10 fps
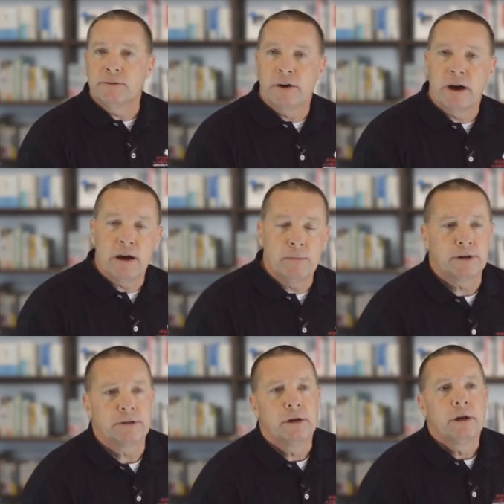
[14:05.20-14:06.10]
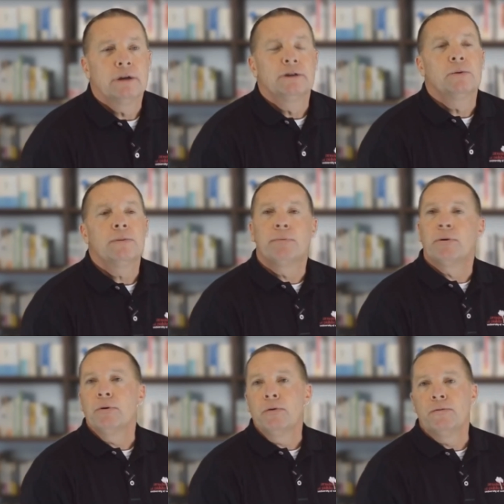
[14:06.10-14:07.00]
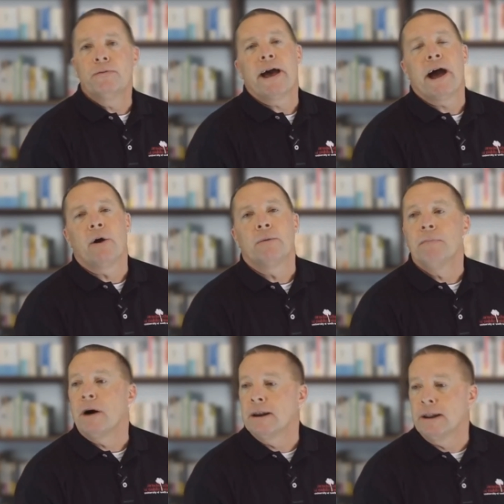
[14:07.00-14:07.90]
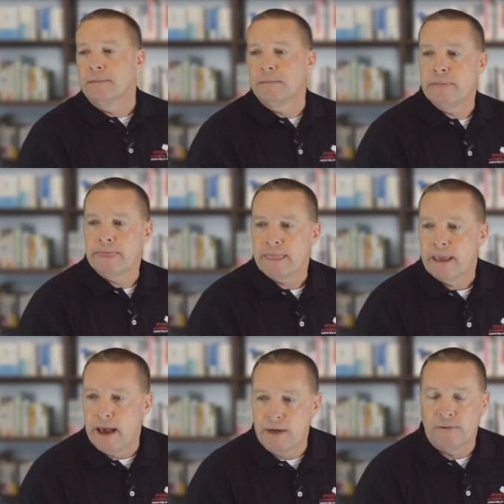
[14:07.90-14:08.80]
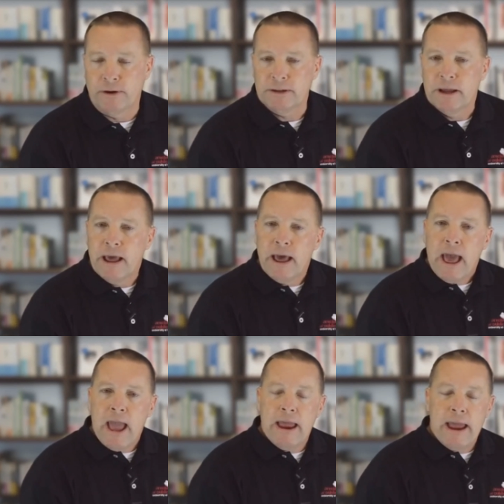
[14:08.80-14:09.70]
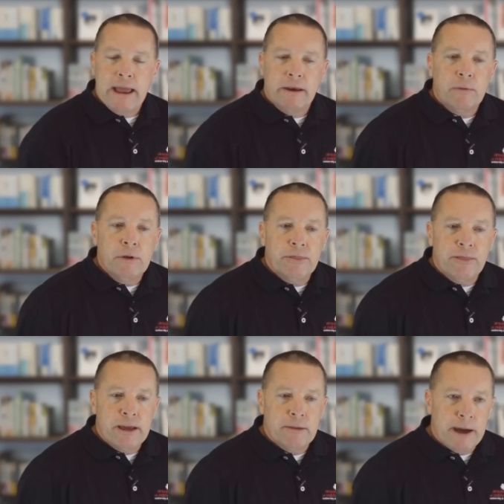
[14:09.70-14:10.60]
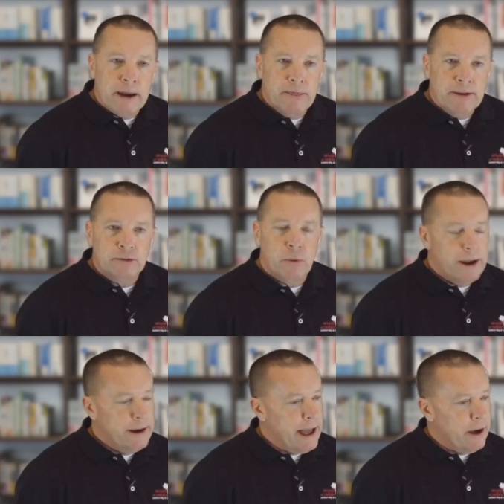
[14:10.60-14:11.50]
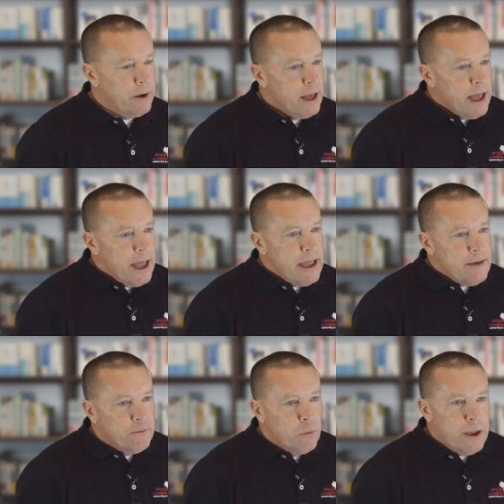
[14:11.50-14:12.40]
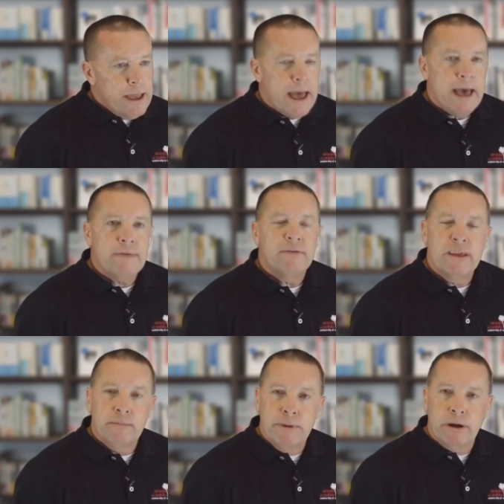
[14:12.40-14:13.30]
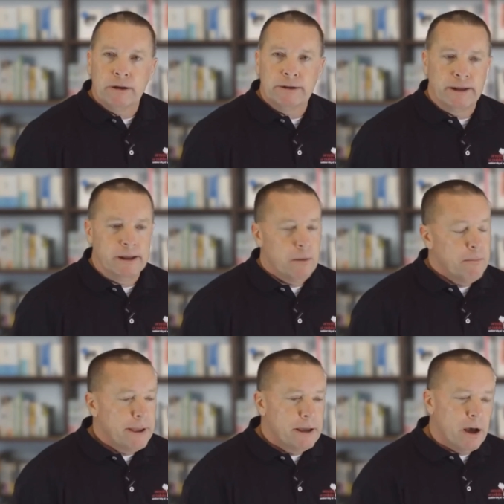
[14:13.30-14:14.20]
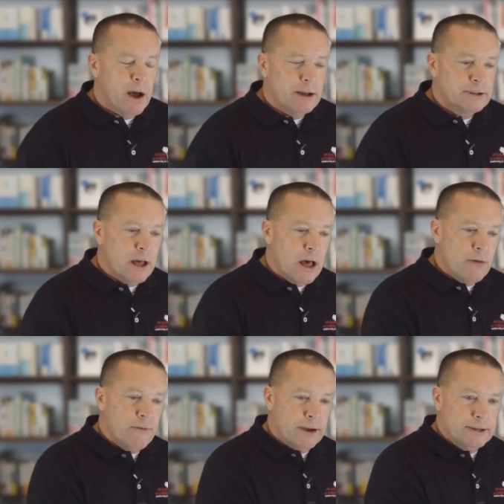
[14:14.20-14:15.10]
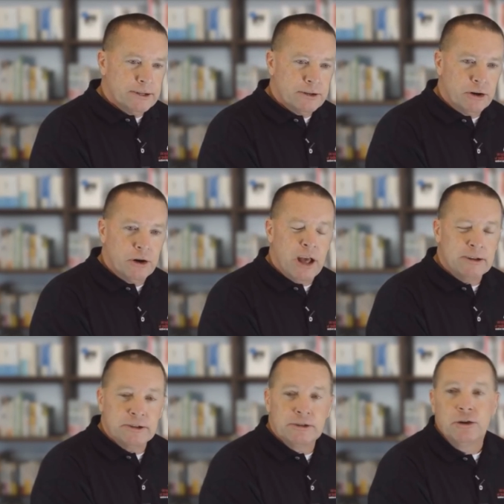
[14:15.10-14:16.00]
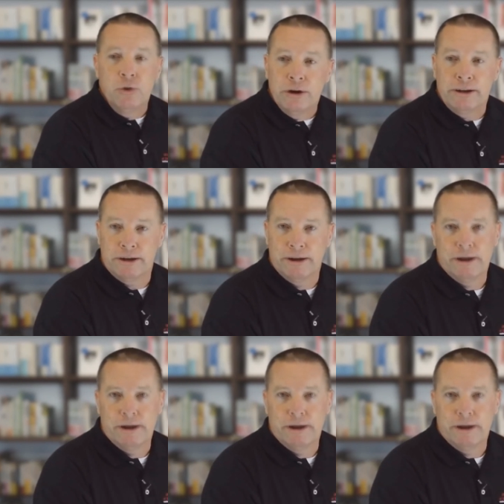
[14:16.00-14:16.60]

of commerce to improve our modeling efforts. And think about it this way now. If we have the ability, because of a concern a student